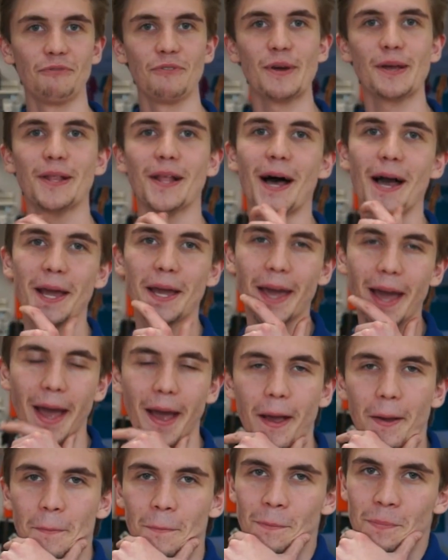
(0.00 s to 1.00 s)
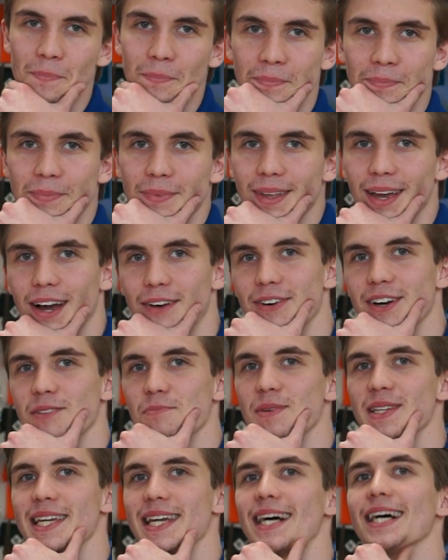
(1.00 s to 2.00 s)
feel like I've had a
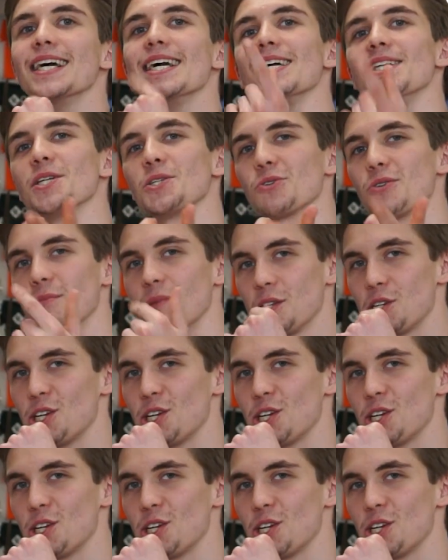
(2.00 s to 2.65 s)
mini hiatus from the